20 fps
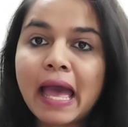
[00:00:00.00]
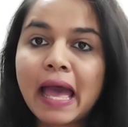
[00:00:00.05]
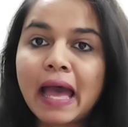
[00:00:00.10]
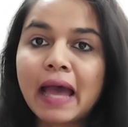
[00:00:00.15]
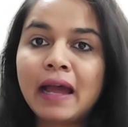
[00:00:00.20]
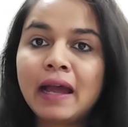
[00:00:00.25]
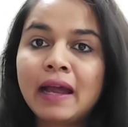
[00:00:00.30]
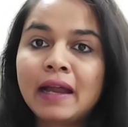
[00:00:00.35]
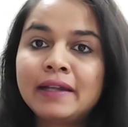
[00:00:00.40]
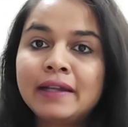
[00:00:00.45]

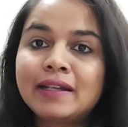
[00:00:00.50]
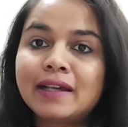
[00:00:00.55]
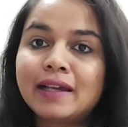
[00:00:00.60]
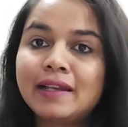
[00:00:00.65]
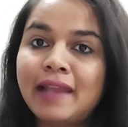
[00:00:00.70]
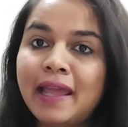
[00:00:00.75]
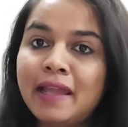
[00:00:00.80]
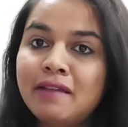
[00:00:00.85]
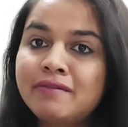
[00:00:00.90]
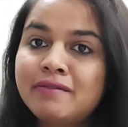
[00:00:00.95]
And
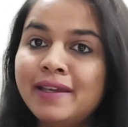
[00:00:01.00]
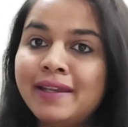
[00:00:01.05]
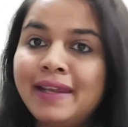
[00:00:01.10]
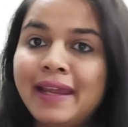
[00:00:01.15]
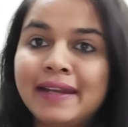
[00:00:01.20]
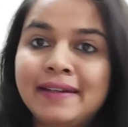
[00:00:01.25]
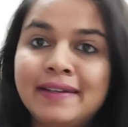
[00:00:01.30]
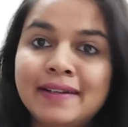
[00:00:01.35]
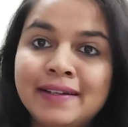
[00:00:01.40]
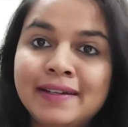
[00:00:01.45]
like, we are
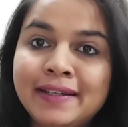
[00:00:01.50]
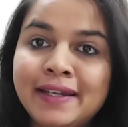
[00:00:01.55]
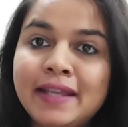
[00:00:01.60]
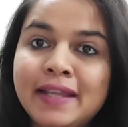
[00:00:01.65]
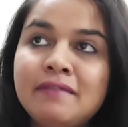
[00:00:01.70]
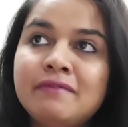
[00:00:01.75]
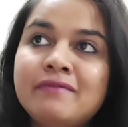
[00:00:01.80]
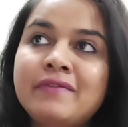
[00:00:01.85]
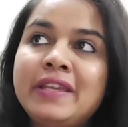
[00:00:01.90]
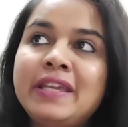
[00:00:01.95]

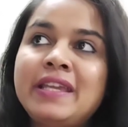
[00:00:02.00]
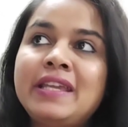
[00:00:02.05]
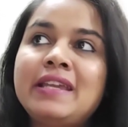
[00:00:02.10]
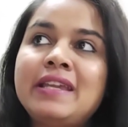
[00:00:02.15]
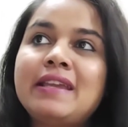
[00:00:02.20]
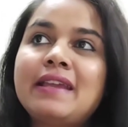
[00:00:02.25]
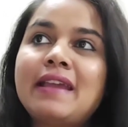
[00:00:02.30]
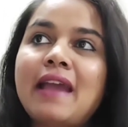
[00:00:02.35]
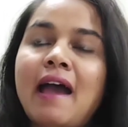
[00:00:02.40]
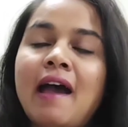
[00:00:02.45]
adulting,
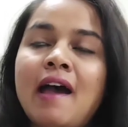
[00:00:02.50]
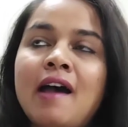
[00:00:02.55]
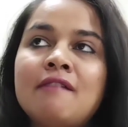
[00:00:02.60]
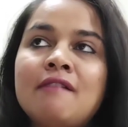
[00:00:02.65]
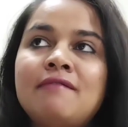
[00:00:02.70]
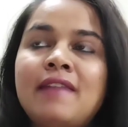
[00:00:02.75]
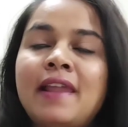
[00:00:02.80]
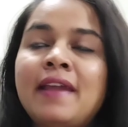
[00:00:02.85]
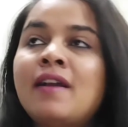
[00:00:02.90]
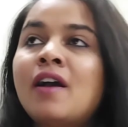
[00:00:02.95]
we
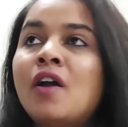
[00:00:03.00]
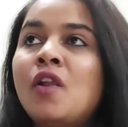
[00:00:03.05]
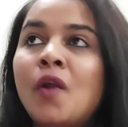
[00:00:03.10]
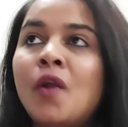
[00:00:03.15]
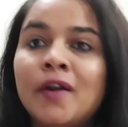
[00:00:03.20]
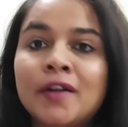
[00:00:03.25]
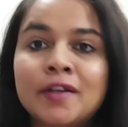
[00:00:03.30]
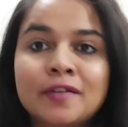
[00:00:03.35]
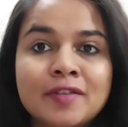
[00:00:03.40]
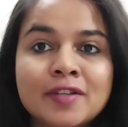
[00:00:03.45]
have like a
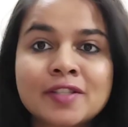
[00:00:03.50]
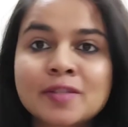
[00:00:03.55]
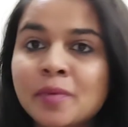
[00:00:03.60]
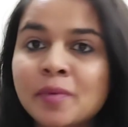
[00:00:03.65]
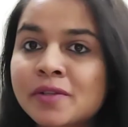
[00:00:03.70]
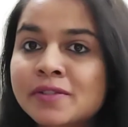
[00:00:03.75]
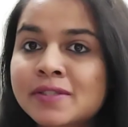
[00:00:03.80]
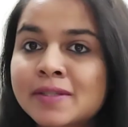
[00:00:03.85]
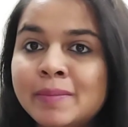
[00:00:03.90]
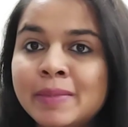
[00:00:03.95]
lot of
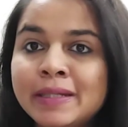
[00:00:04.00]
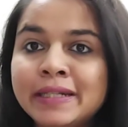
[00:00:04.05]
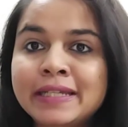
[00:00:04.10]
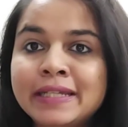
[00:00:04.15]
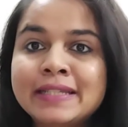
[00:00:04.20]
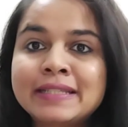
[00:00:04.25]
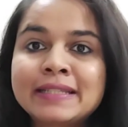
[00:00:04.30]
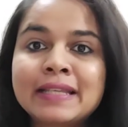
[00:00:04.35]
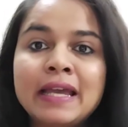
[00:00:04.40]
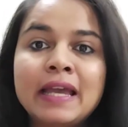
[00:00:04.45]

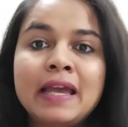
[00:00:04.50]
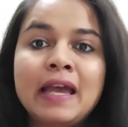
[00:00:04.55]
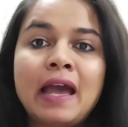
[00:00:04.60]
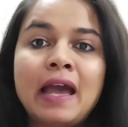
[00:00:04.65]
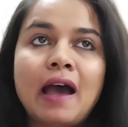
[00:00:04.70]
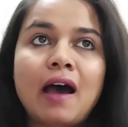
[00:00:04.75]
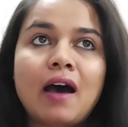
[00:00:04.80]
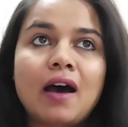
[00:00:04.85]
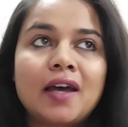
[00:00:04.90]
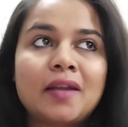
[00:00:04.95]
responsibilities,
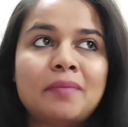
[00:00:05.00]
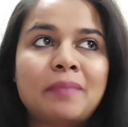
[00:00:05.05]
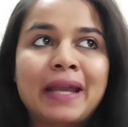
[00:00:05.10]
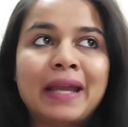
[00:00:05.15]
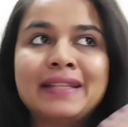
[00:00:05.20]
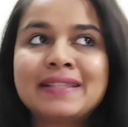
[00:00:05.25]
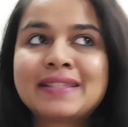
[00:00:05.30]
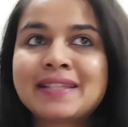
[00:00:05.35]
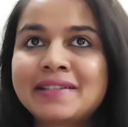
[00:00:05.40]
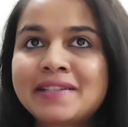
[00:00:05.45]
our
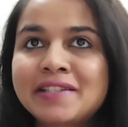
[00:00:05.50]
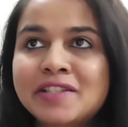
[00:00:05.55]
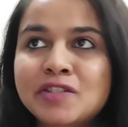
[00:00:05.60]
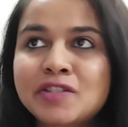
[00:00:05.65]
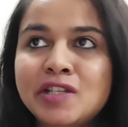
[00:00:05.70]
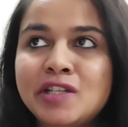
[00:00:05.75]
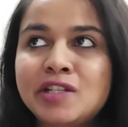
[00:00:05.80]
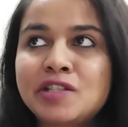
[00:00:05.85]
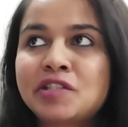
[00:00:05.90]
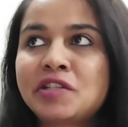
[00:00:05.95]
mindset is
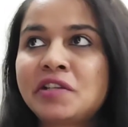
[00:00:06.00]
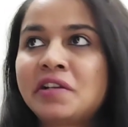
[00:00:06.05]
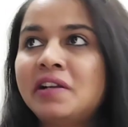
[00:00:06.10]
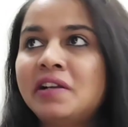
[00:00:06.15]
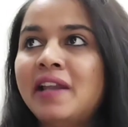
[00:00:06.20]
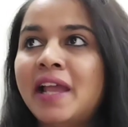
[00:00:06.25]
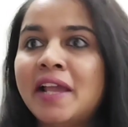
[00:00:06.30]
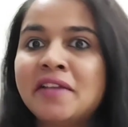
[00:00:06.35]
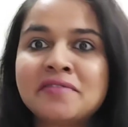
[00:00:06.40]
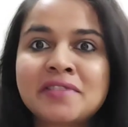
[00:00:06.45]
changing, our
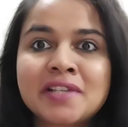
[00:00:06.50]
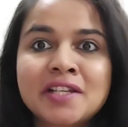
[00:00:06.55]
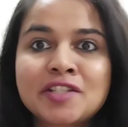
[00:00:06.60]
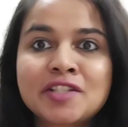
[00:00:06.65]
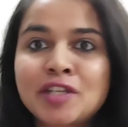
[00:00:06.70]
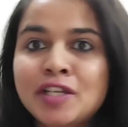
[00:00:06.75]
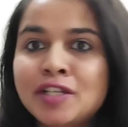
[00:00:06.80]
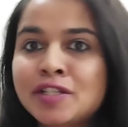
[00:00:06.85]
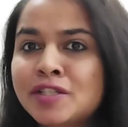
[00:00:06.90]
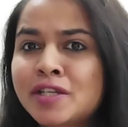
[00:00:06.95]
lives are
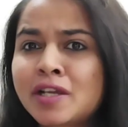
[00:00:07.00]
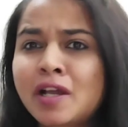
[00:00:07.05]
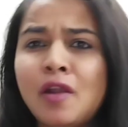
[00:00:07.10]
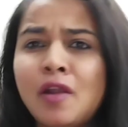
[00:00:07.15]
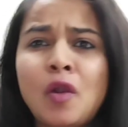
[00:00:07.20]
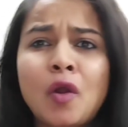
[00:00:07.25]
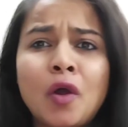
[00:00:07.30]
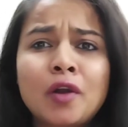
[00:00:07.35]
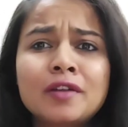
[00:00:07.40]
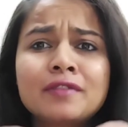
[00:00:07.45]
changing, a
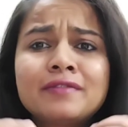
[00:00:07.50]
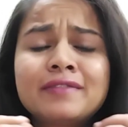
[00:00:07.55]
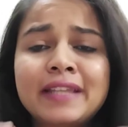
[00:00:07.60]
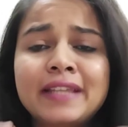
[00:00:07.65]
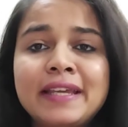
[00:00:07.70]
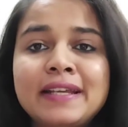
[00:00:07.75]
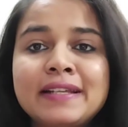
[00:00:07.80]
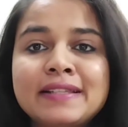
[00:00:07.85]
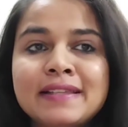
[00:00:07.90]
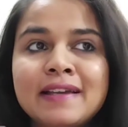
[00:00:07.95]
lot of
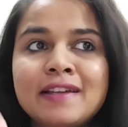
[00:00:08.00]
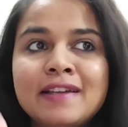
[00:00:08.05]
things